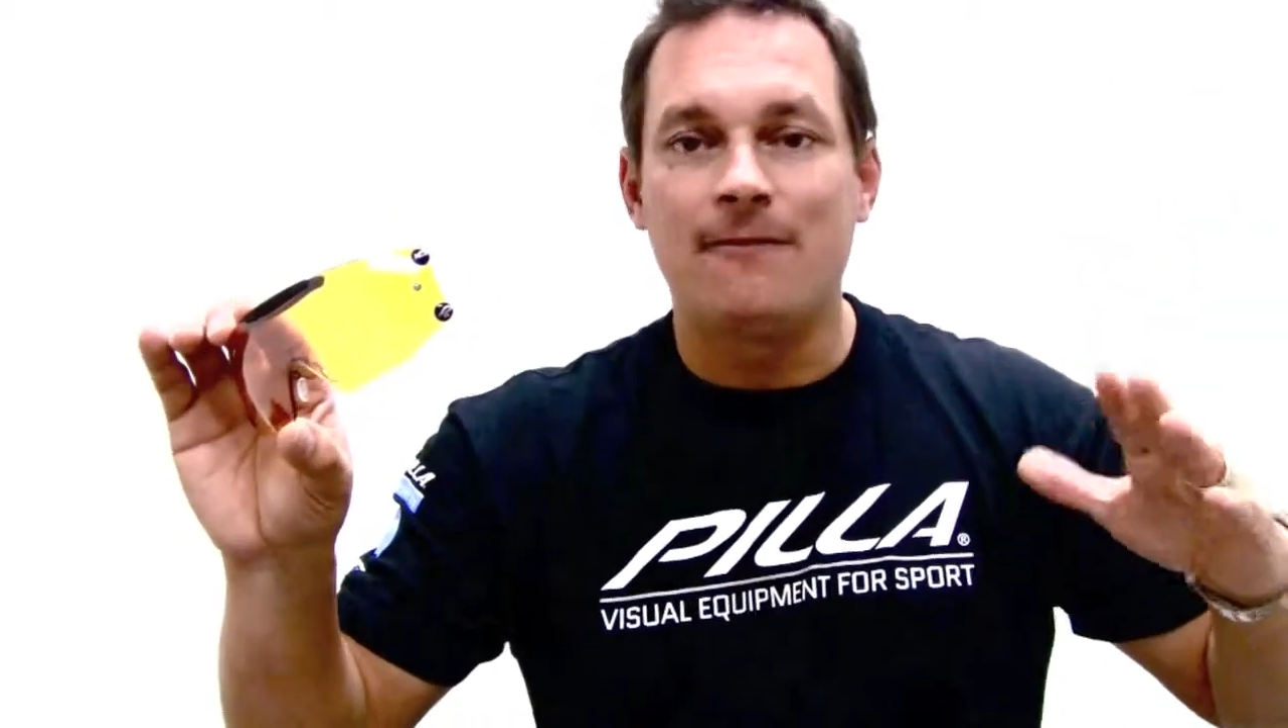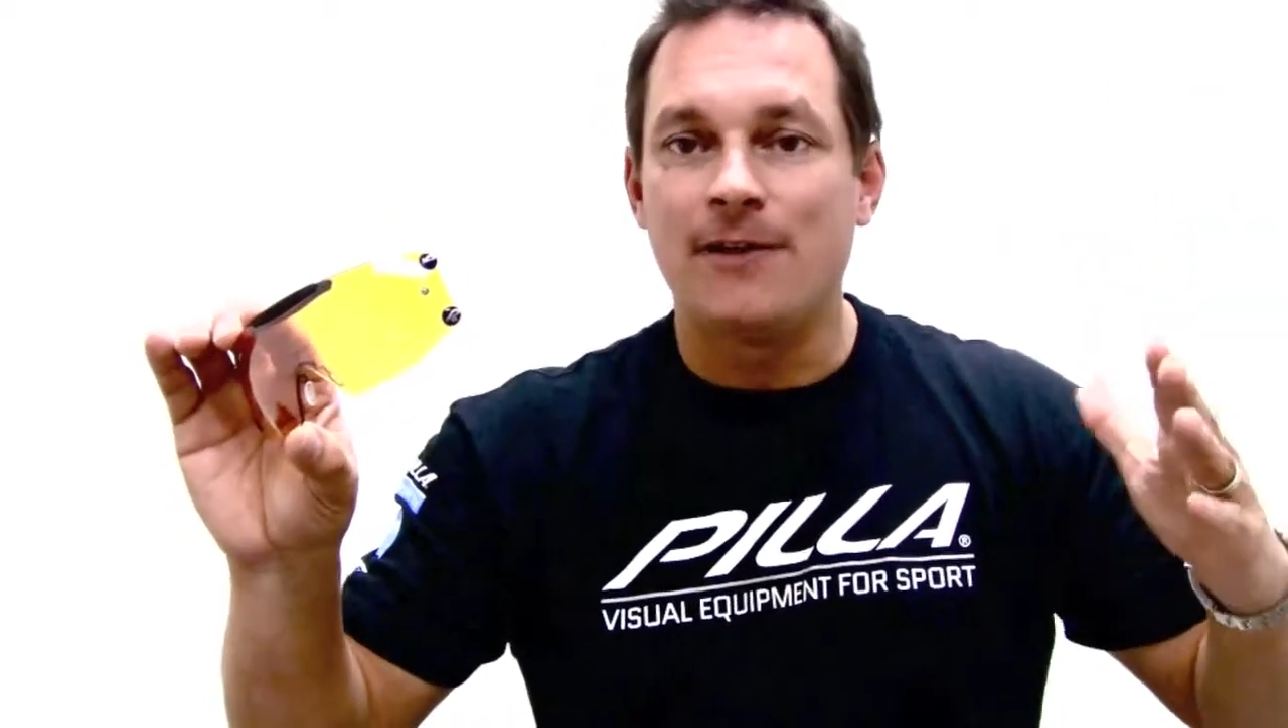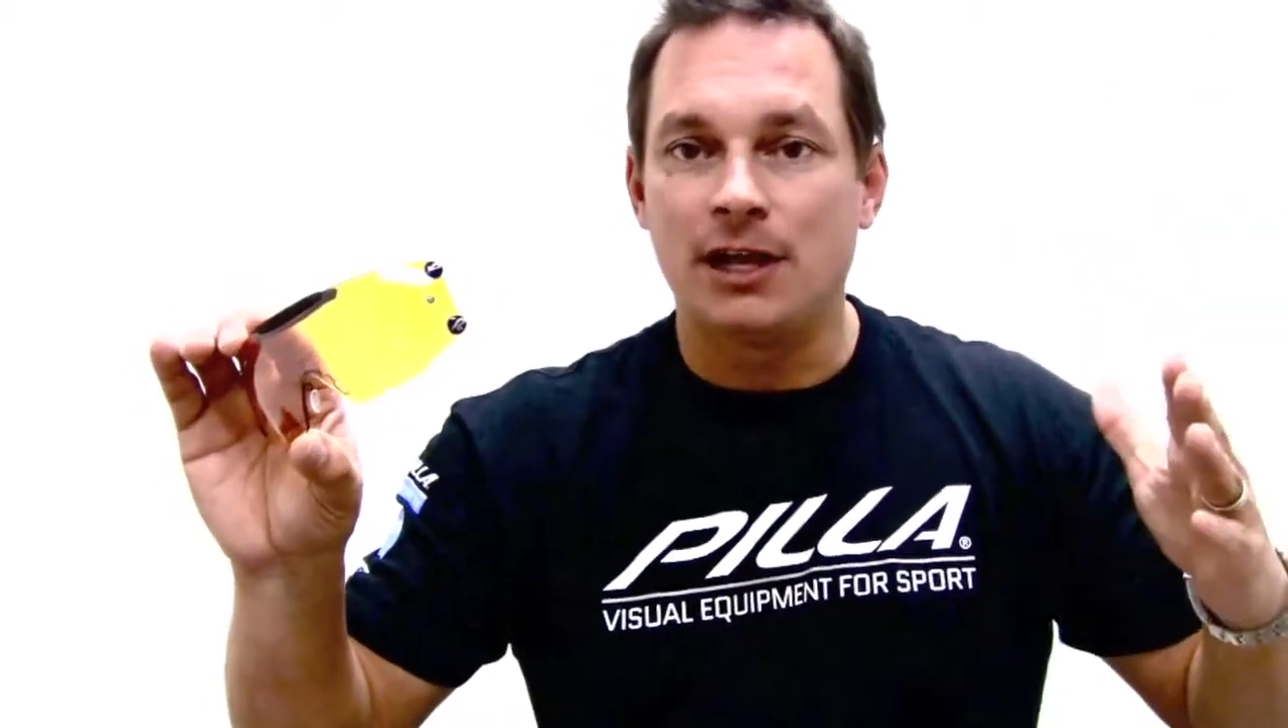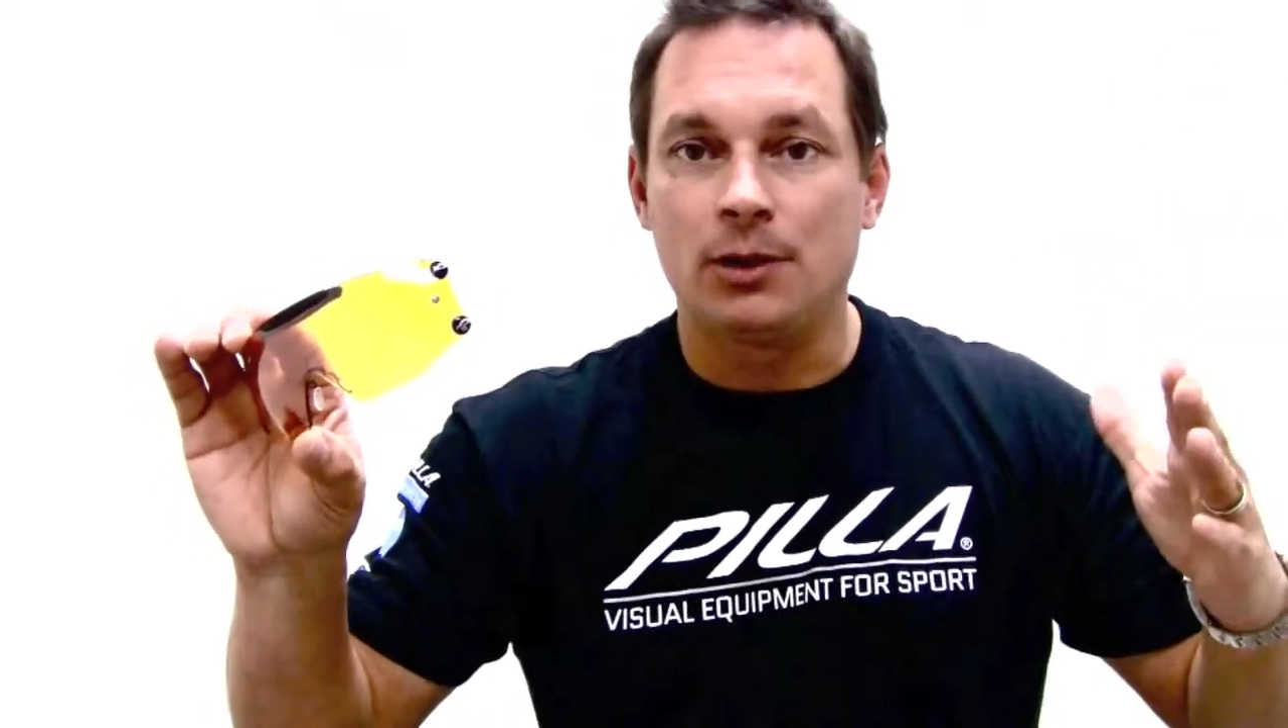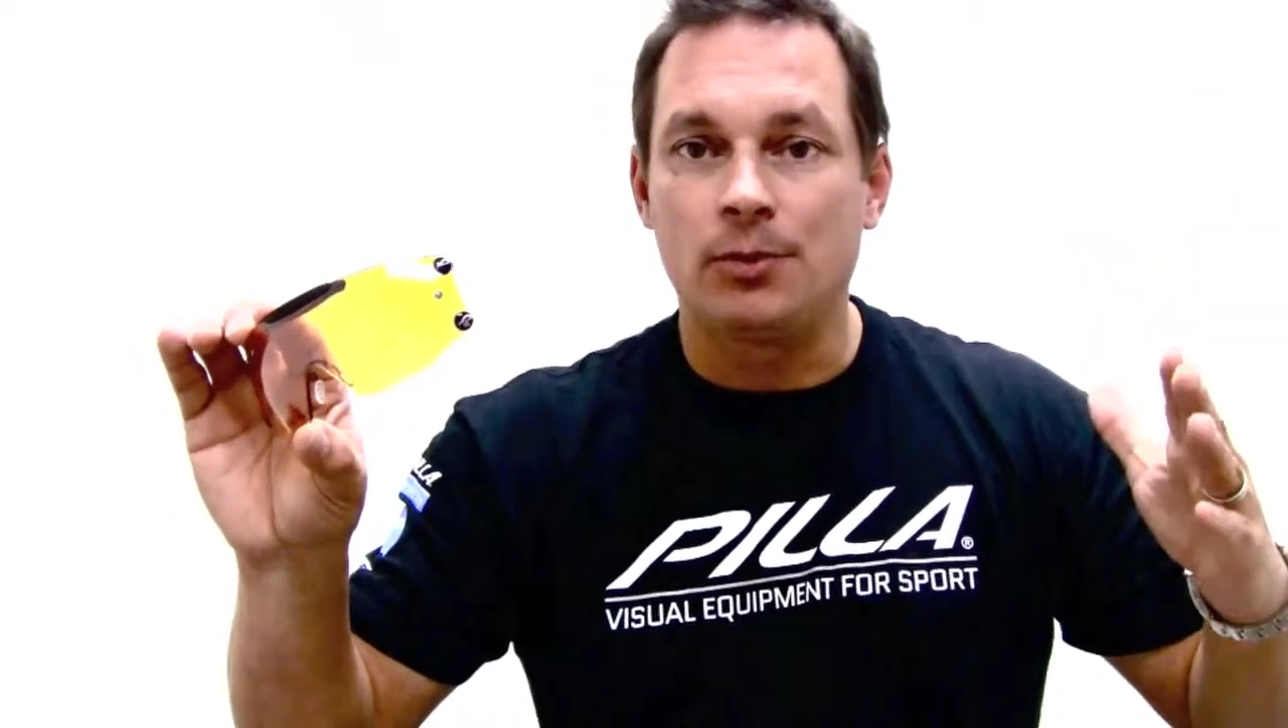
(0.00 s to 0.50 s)

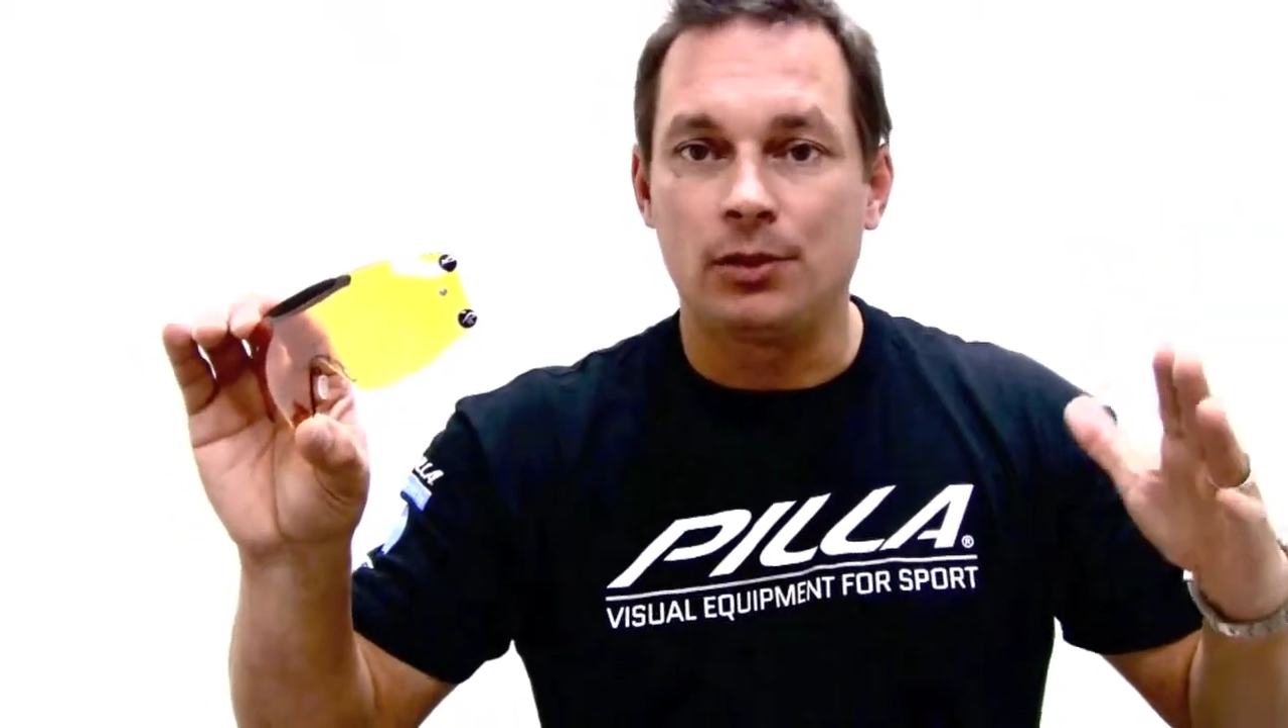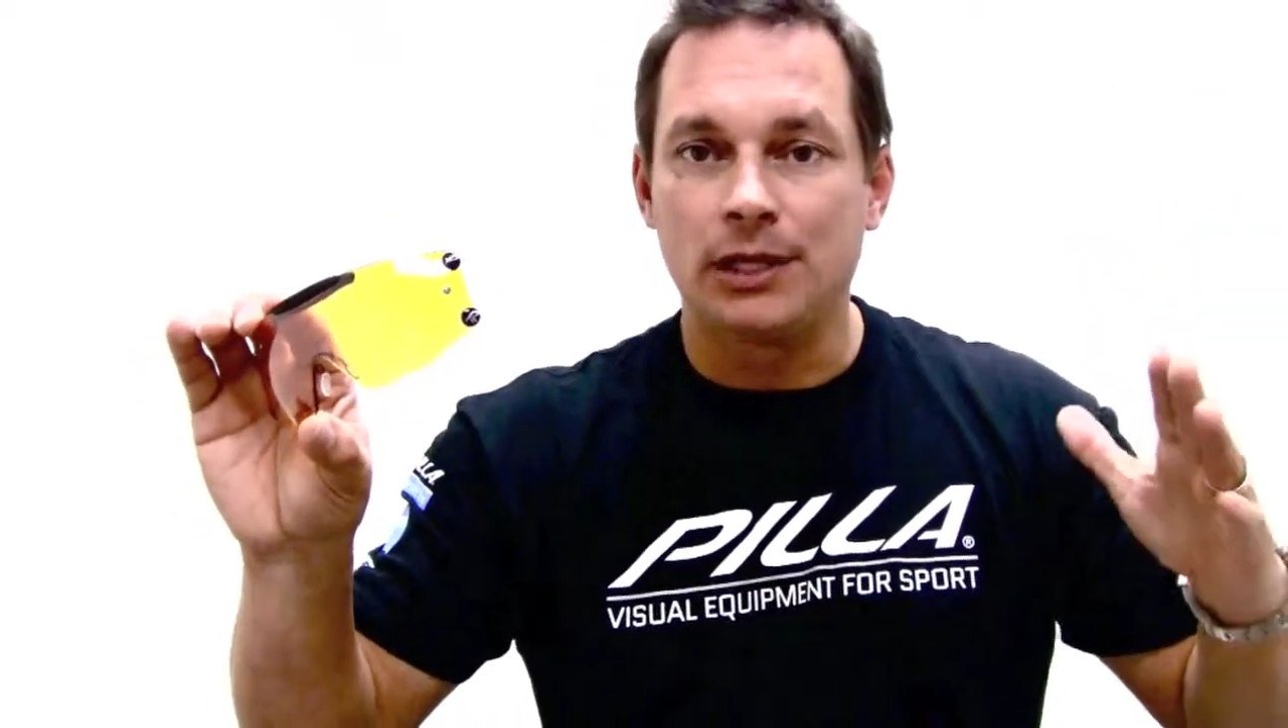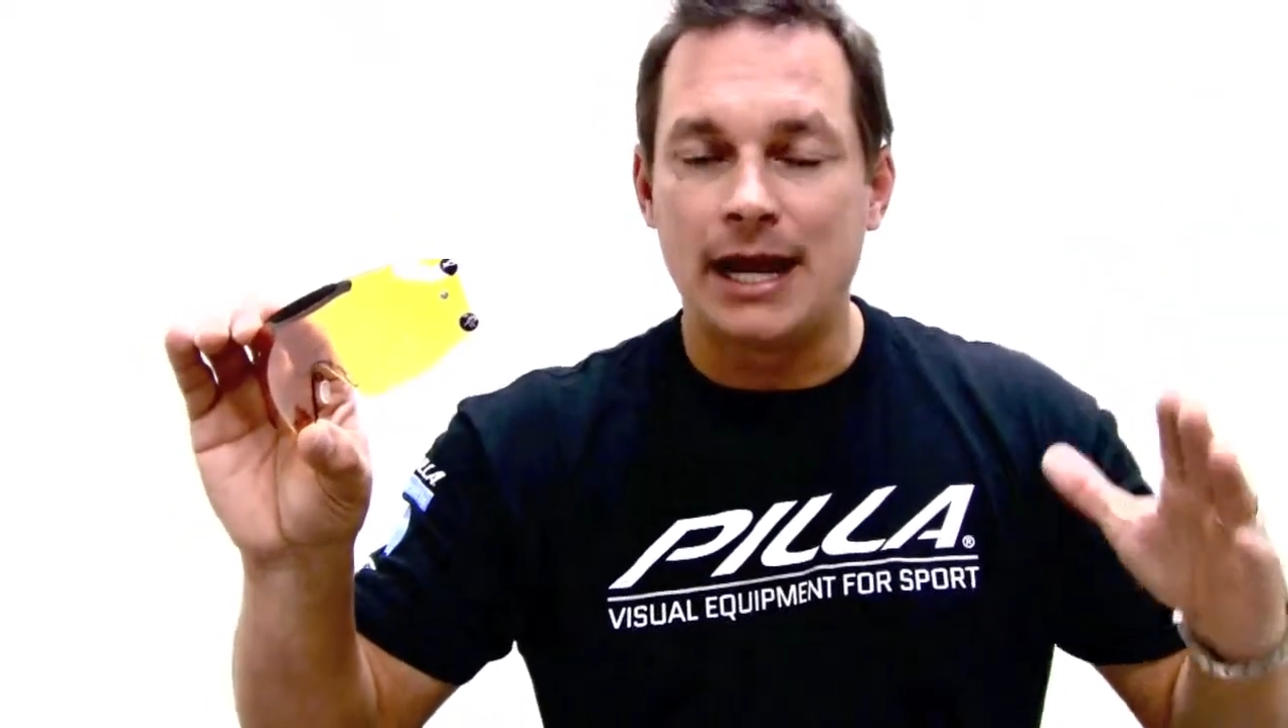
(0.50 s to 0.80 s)
available